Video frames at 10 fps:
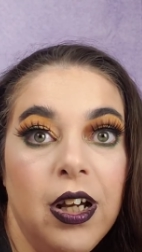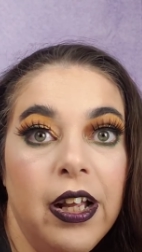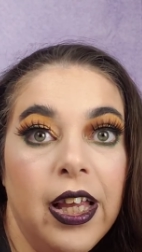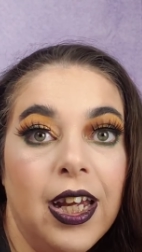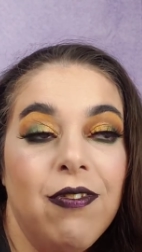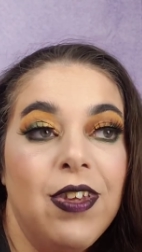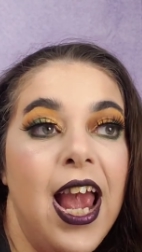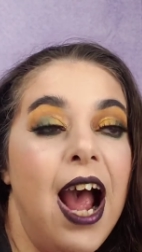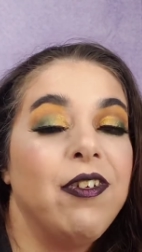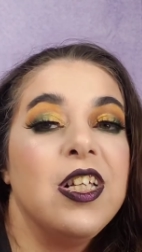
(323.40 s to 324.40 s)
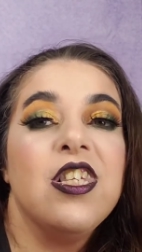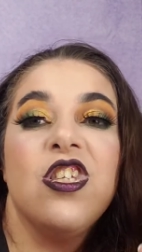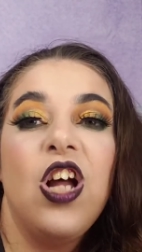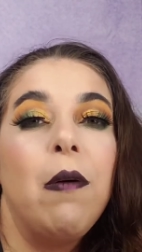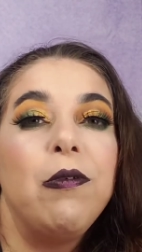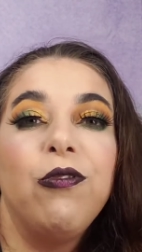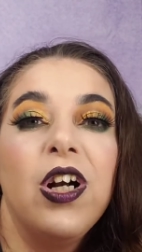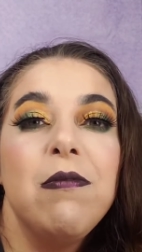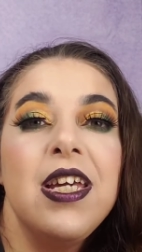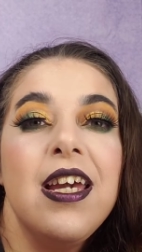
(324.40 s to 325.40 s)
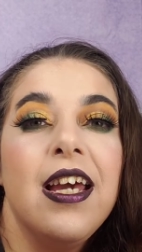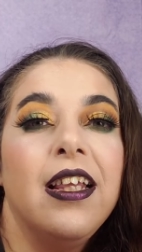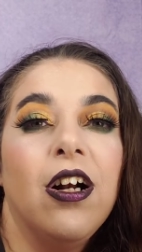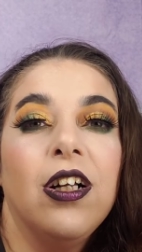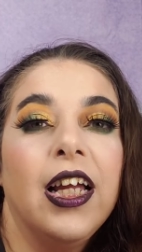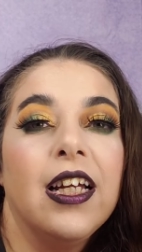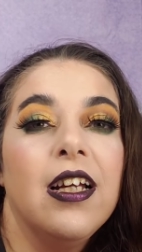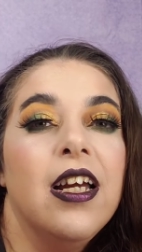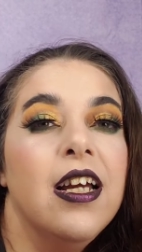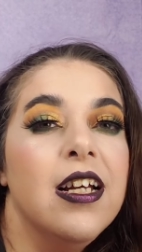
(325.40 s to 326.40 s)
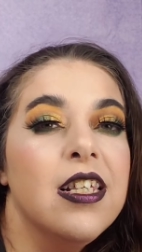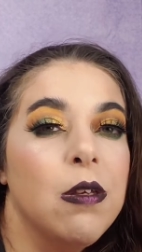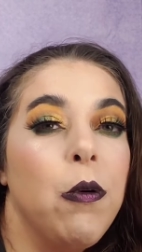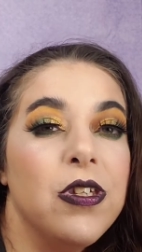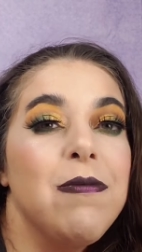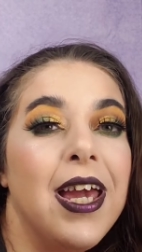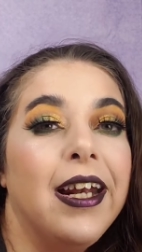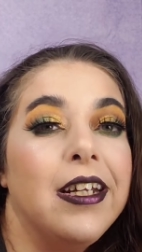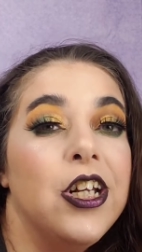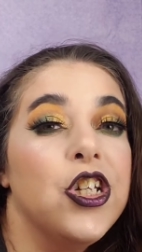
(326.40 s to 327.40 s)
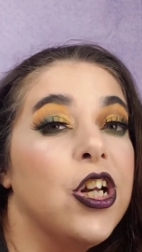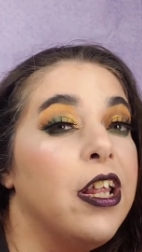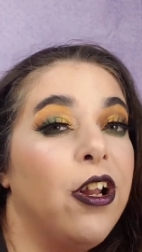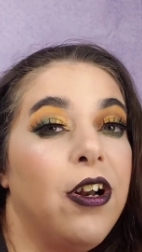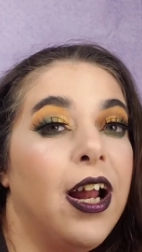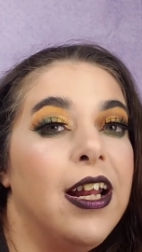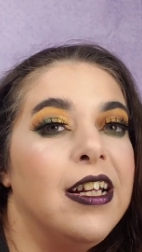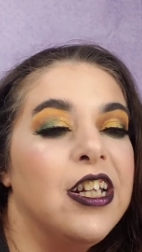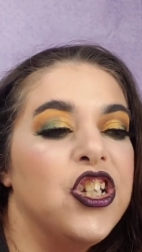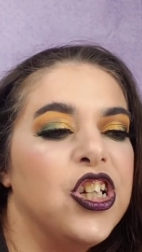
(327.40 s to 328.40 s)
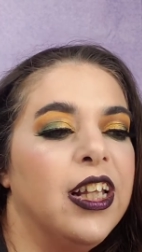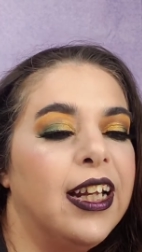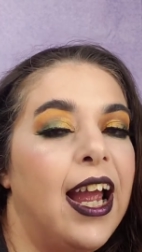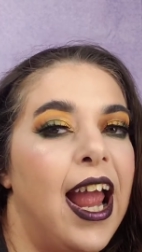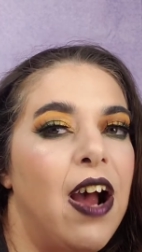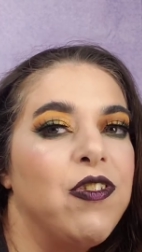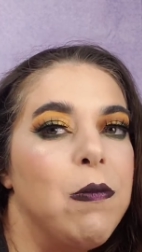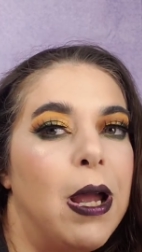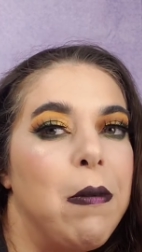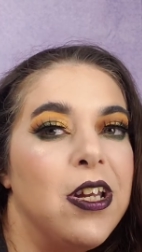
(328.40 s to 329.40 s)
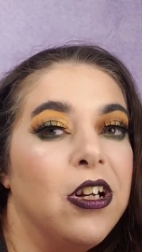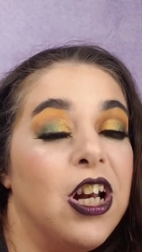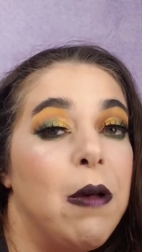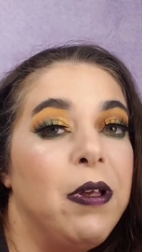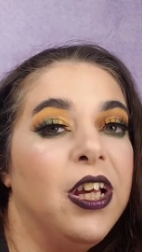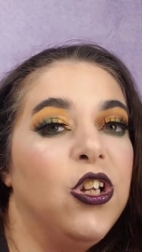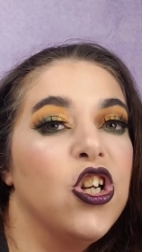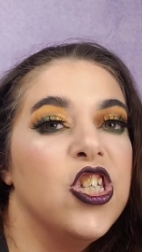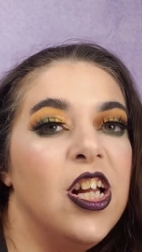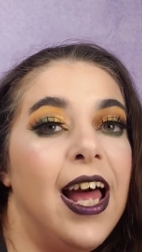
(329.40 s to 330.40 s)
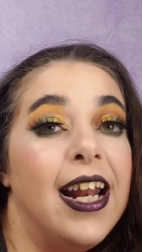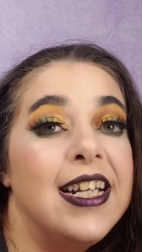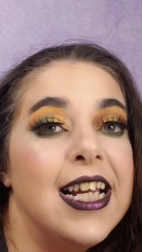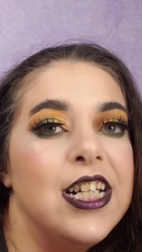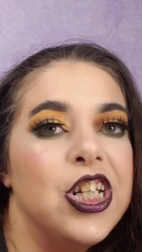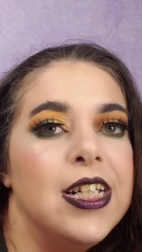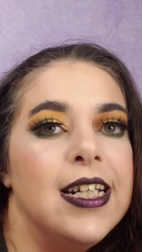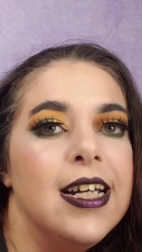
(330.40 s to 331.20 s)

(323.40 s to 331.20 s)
And like, if they have to stop in front of me and they're like supposed to be at attention and they're not at attention, like, I have to bite my tongue to not be like, you're still at attention.